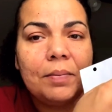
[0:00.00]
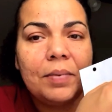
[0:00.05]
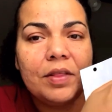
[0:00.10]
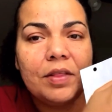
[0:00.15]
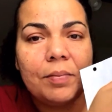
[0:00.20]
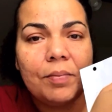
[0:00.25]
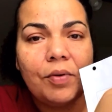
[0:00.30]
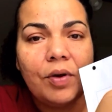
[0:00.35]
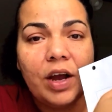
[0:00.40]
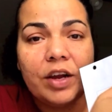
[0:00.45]
but
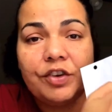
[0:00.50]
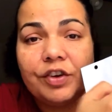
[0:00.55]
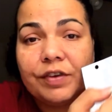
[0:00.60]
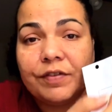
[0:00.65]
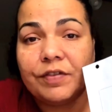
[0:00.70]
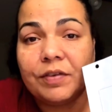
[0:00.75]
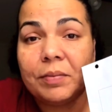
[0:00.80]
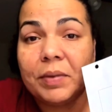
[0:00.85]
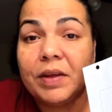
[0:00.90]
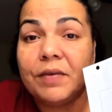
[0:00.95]
the
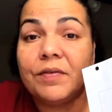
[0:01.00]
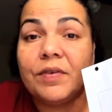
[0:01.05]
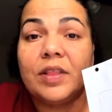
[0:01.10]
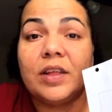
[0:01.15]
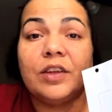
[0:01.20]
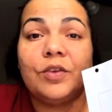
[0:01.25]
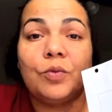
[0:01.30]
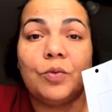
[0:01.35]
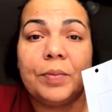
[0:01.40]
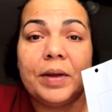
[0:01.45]
project for me for
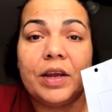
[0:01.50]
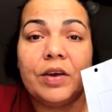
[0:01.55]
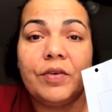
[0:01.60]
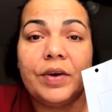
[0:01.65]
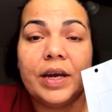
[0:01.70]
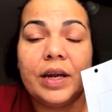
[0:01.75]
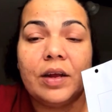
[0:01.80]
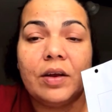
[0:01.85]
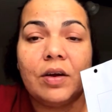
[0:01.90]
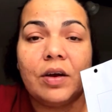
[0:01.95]
this will be
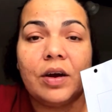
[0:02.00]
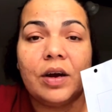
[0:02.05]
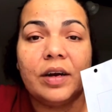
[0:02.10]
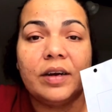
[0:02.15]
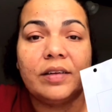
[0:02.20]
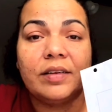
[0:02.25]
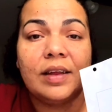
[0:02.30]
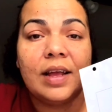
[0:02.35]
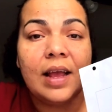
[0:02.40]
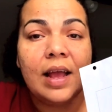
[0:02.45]
greeting
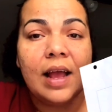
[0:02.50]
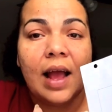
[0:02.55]
cards.